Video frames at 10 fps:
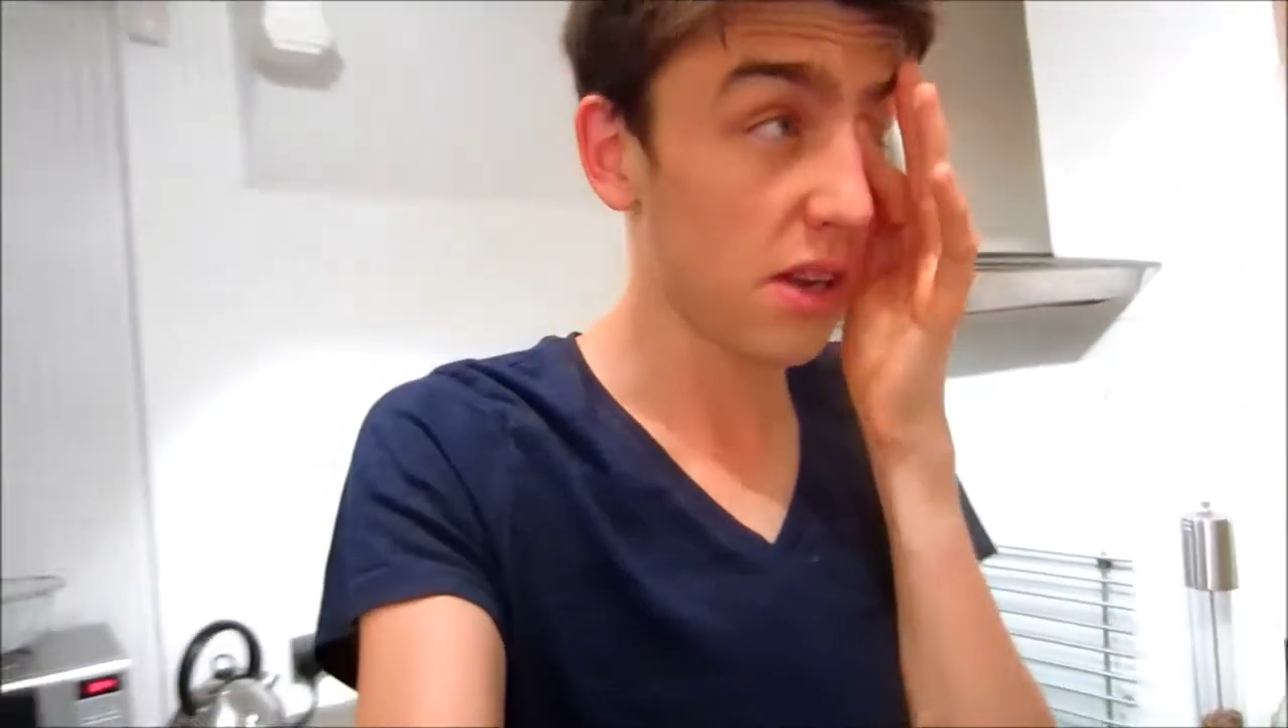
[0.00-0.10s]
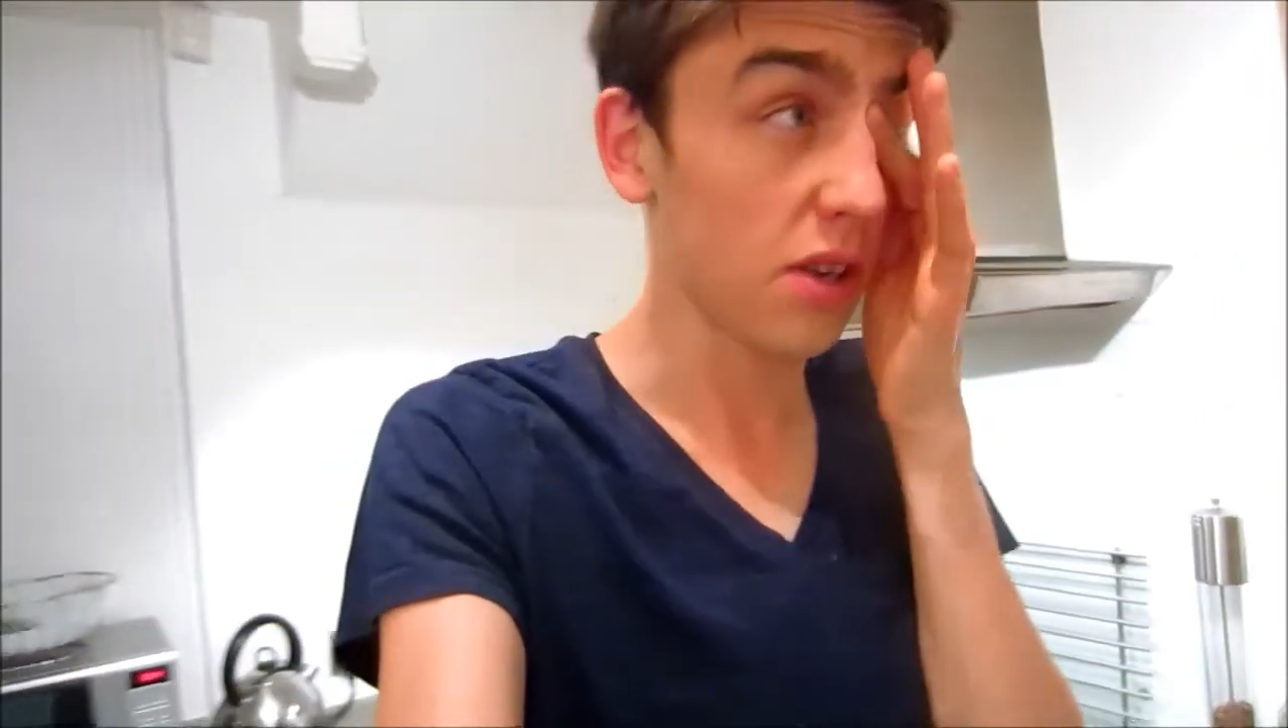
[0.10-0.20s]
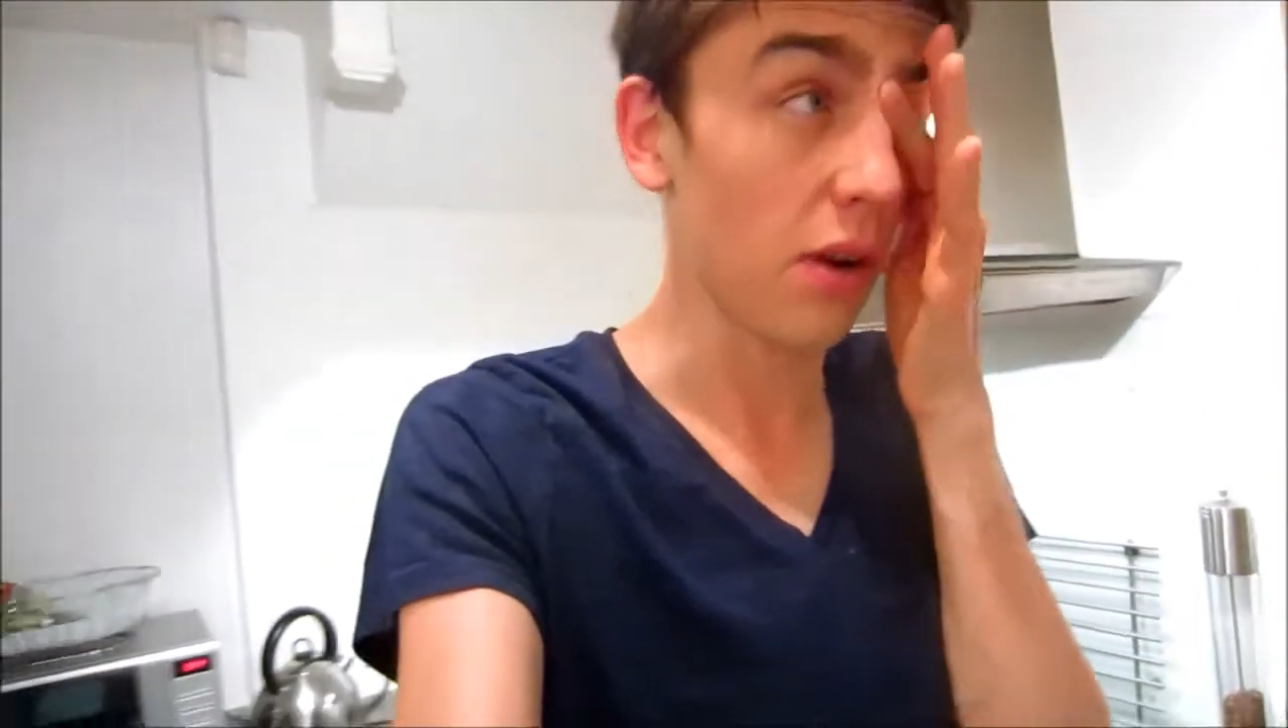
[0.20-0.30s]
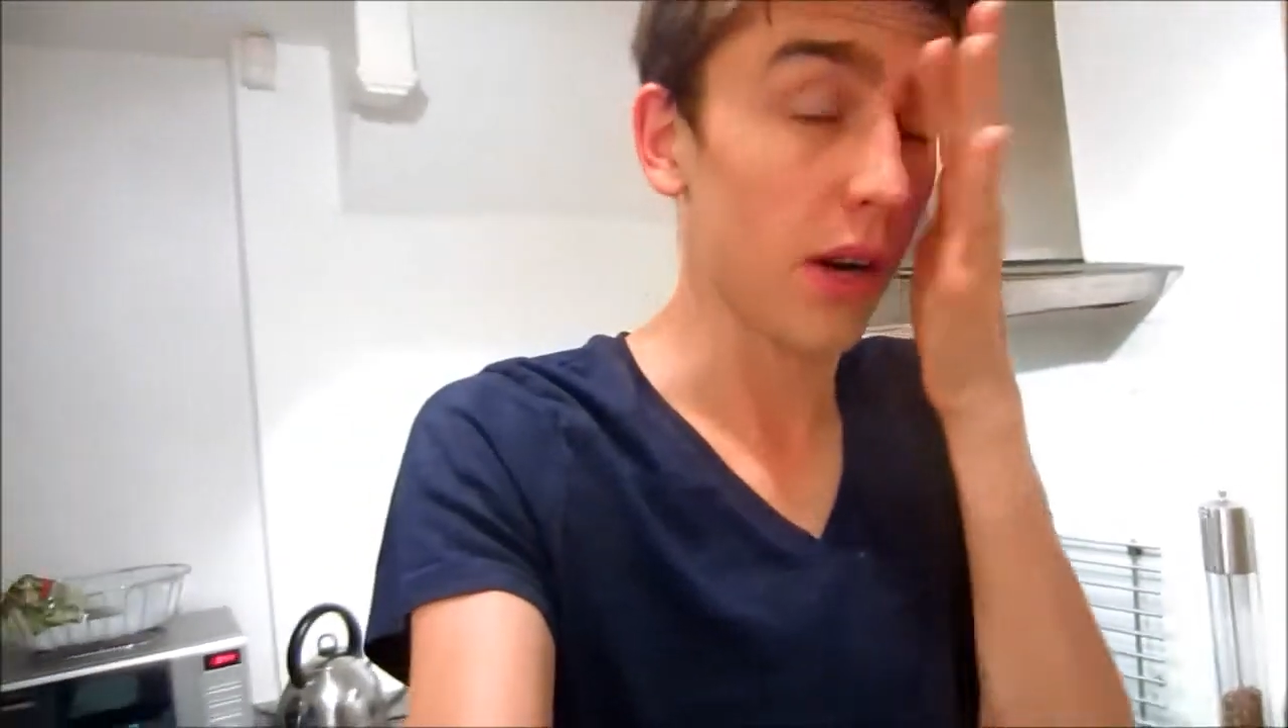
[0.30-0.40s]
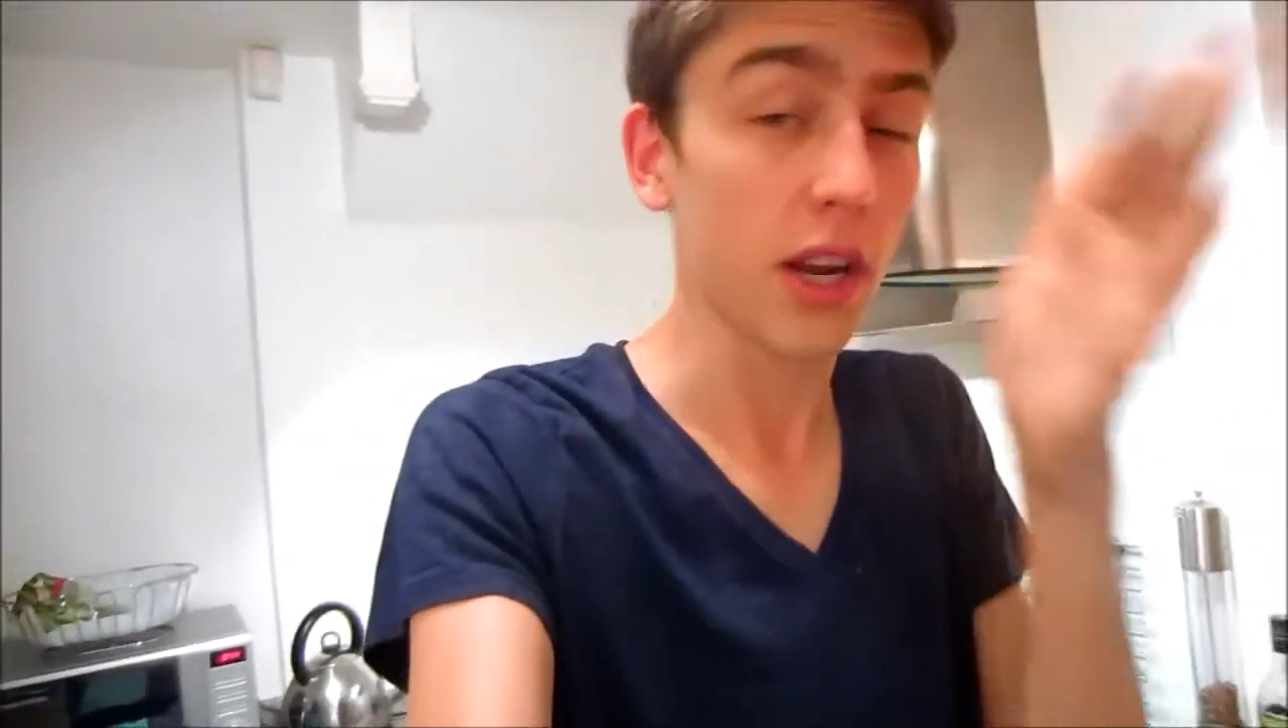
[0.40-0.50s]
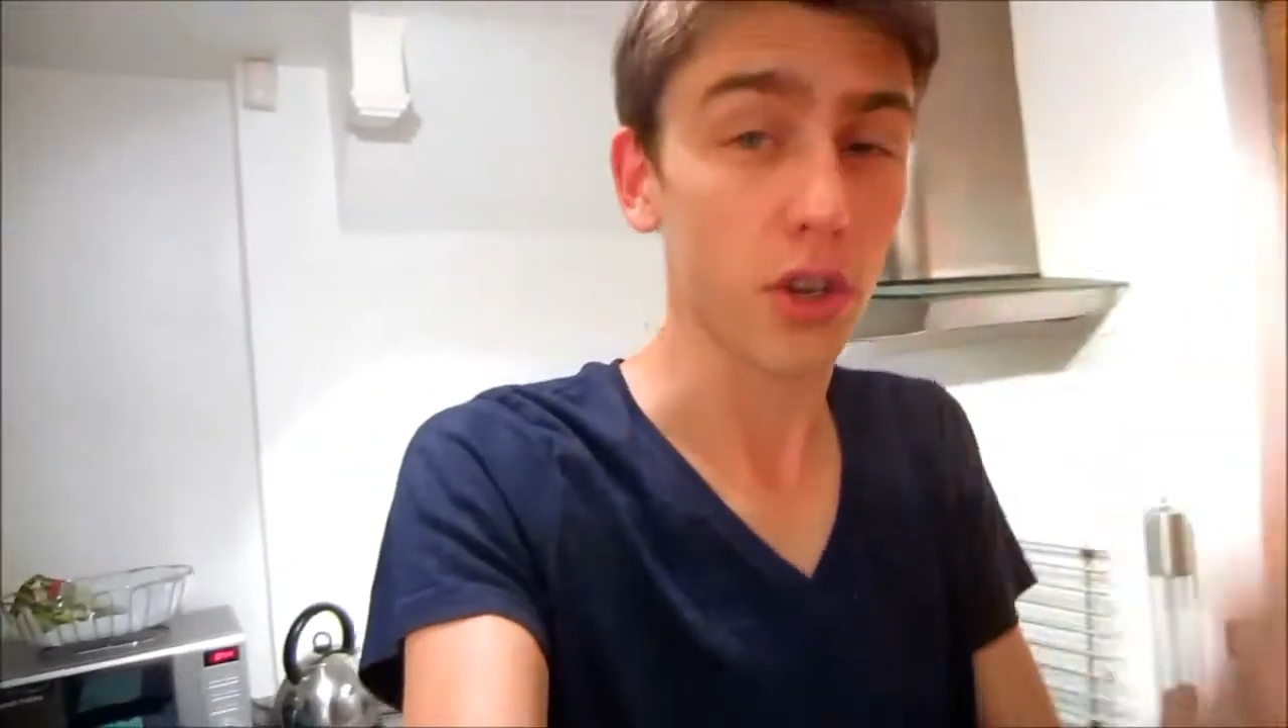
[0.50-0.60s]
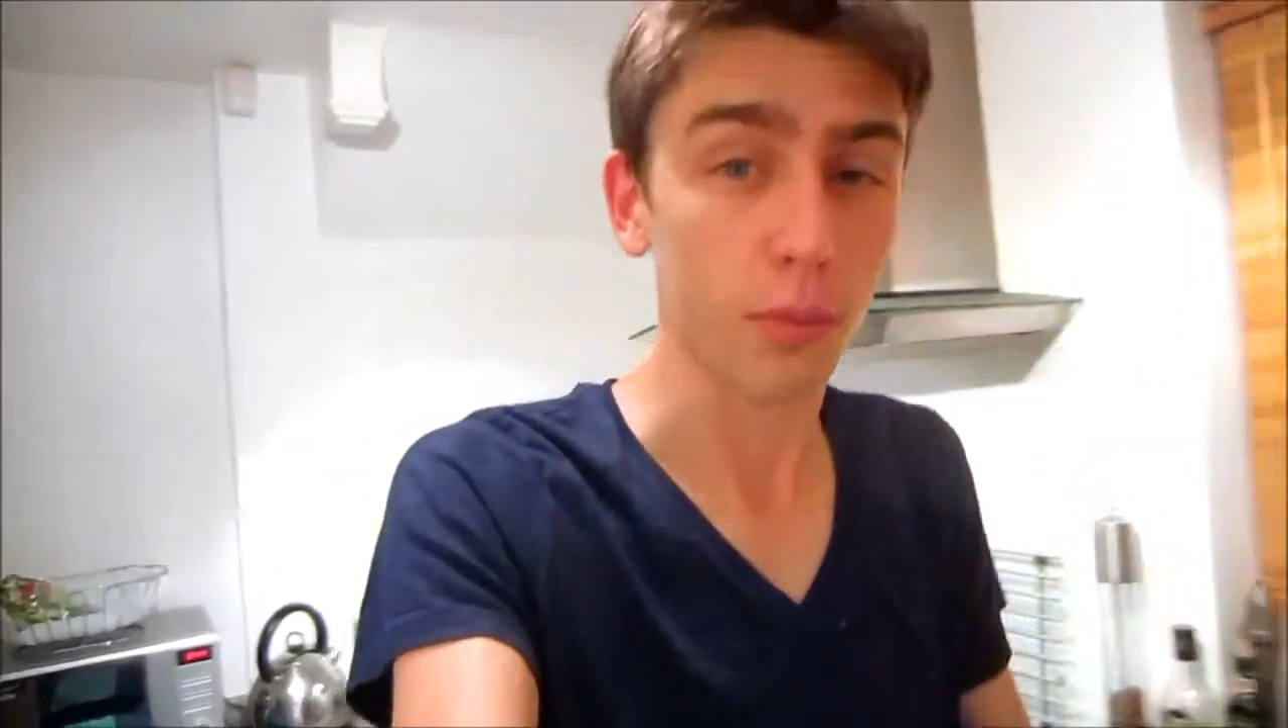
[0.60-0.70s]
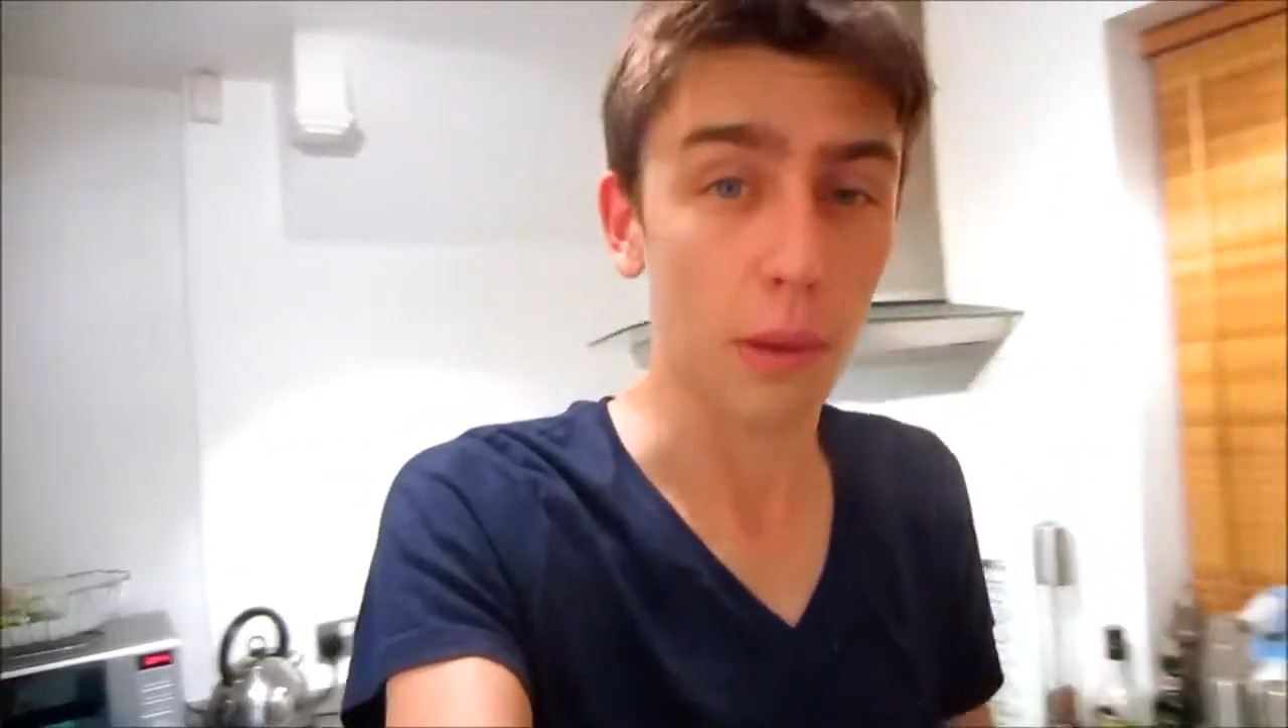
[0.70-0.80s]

so I'll catch up